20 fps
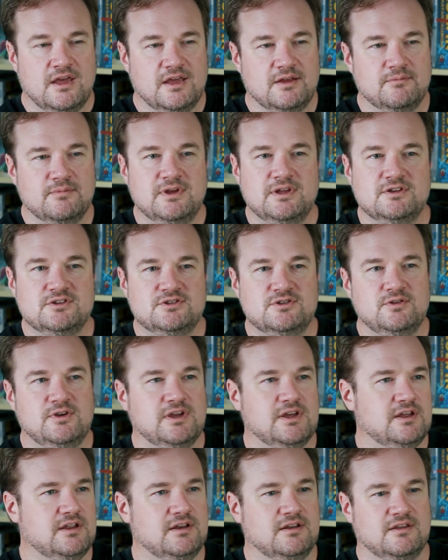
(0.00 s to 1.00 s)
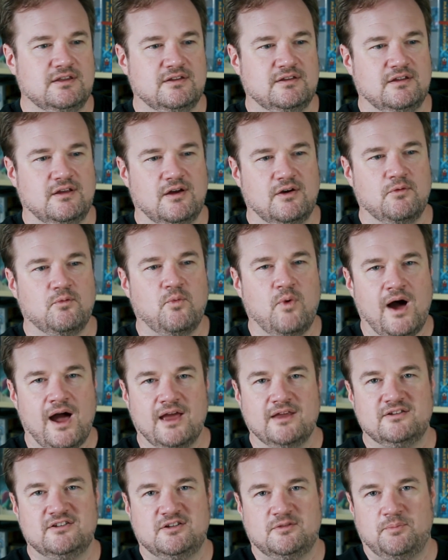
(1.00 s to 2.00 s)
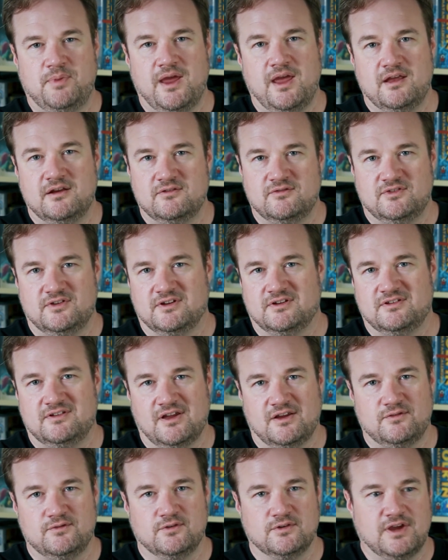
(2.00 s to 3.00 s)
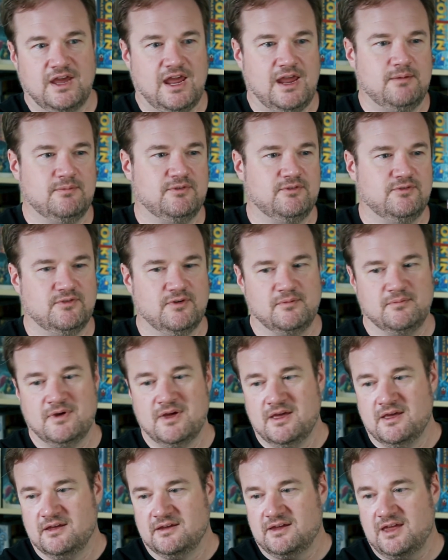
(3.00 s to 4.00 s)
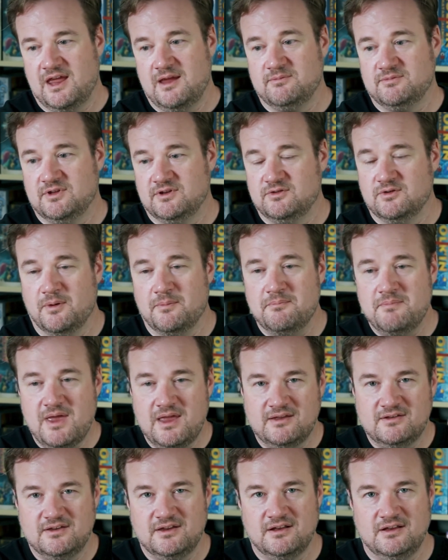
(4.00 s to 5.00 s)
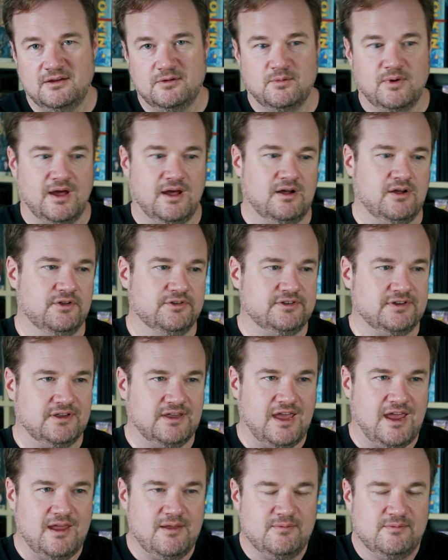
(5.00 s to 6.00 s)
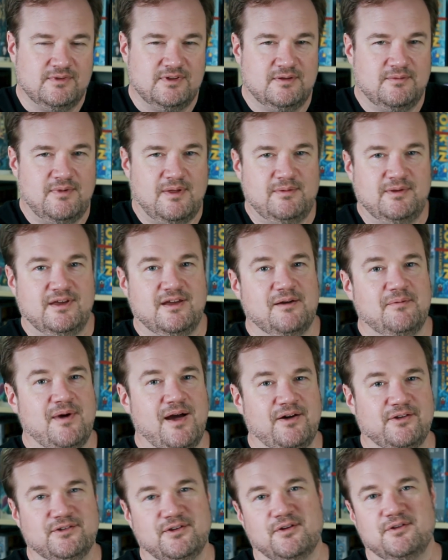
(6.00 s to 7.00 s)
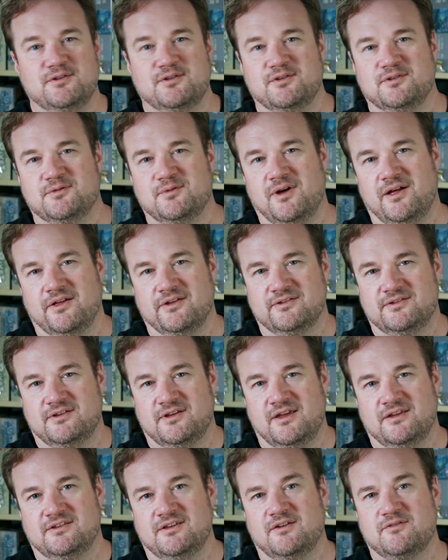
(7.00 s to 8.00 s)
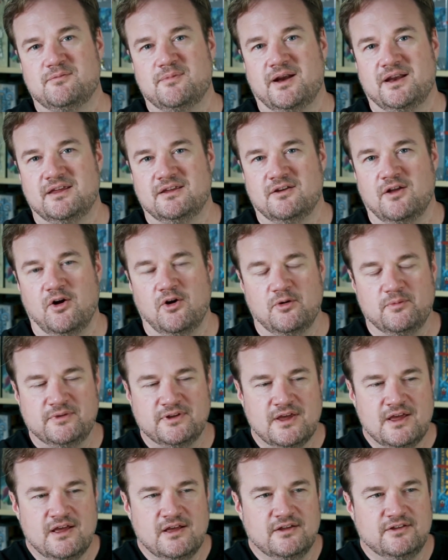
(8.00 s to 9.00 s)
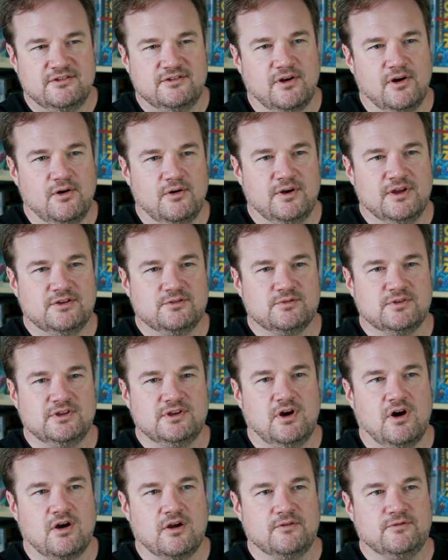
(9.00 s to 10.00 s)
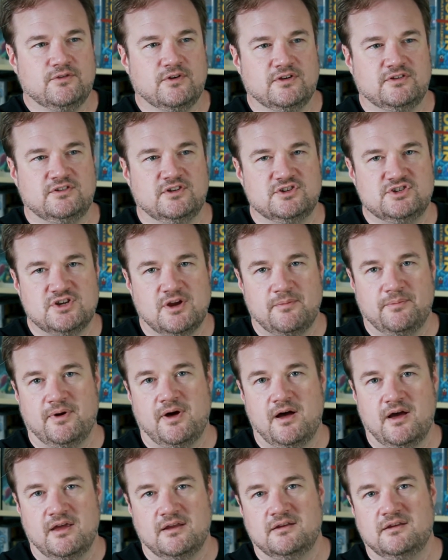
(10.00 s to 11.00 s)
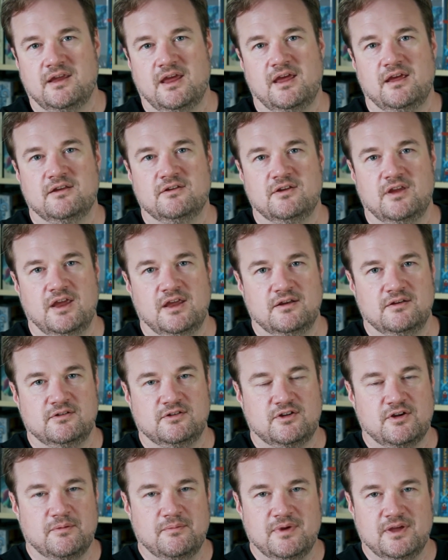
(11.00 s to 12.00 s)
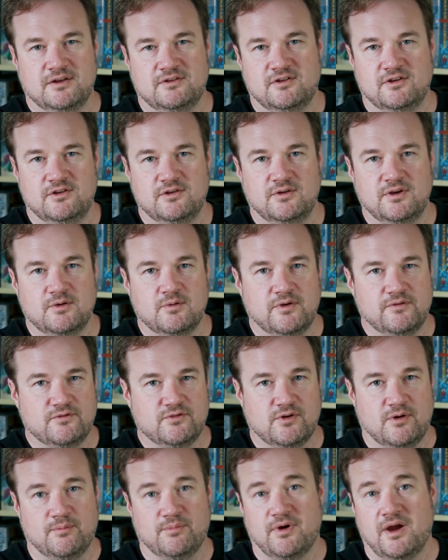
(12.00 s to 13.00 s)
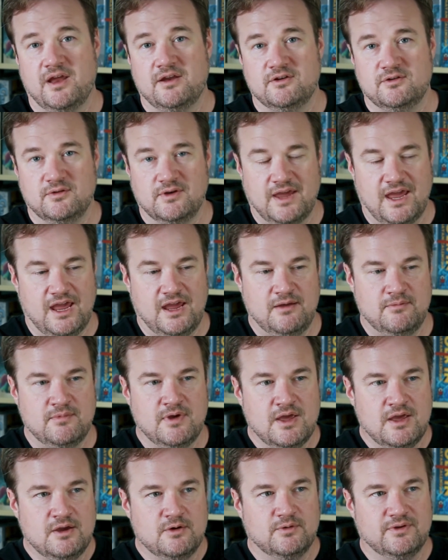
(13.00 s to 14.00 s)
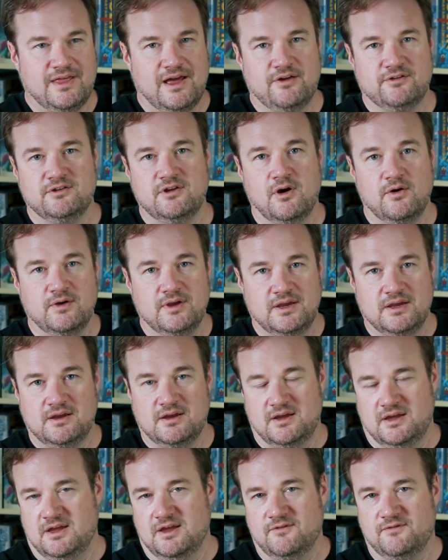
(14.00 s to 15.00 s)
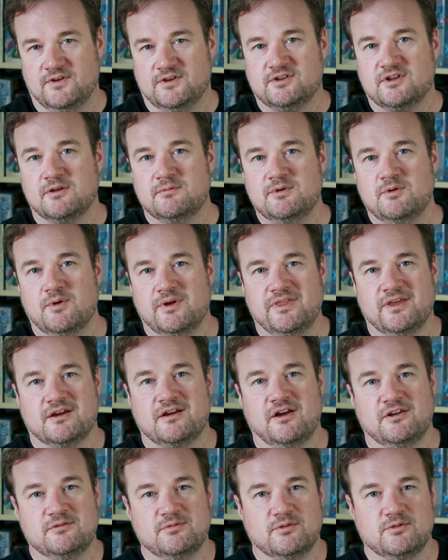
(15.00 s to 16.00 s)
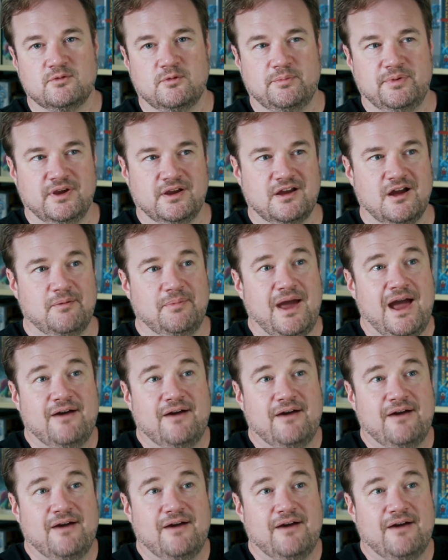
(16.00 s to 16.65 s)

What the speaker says: It means you get a wide span of successful games, from games that do amazingly well to games that maybe come out and don't do as well as everybody had hoped. So it's really hard for us to jump on and commit to doing one for a brand new game without knowing if it's going to be one that customers will pick up.